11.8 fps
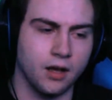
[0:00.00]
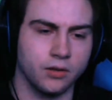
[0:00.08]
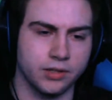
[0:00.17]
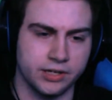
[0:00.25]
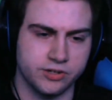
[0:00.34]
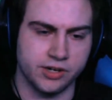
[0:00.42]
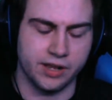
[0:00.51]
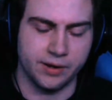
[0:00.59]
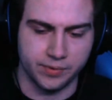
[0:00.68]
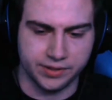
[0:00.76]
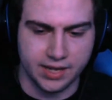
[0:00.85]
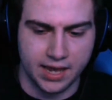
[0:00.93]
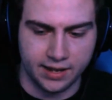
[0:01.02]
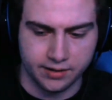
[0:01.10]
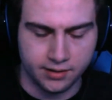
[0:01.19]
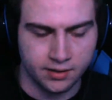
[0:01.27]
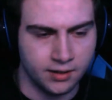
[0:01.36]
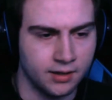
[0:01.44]
Oh, like she did with
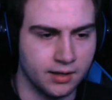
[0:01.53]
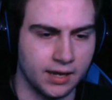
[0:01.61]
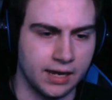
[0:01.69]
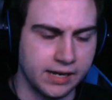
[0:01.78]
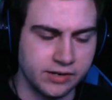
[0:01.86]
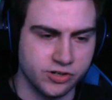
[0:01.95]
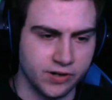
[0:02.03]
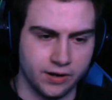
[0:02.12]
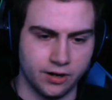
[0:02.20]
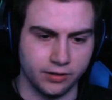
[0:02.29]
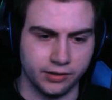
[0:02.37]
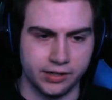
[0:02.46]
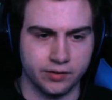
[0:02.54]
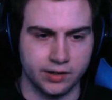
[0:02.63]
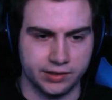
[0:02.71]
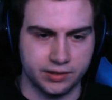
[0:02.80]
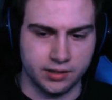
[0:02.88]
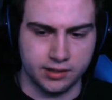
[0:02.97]
that agent
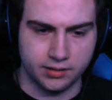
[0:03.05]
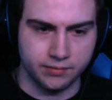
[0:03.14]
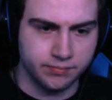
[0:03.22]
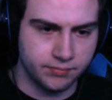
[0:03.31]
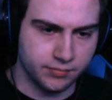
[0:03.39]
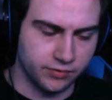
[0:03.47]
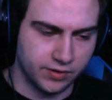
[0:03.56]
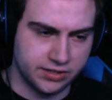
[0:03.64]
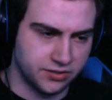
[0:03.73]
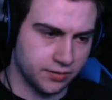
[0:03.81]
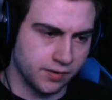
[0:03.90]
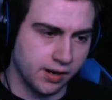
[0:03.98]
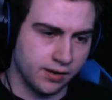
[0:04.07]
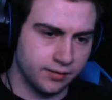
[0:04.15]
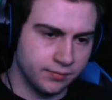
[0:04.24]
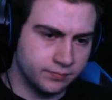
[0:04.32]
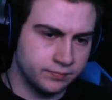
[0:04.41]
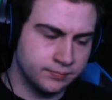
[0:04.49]
earlier at the
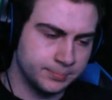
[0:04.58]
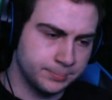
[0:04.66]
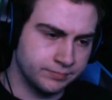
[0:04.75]
restaurant.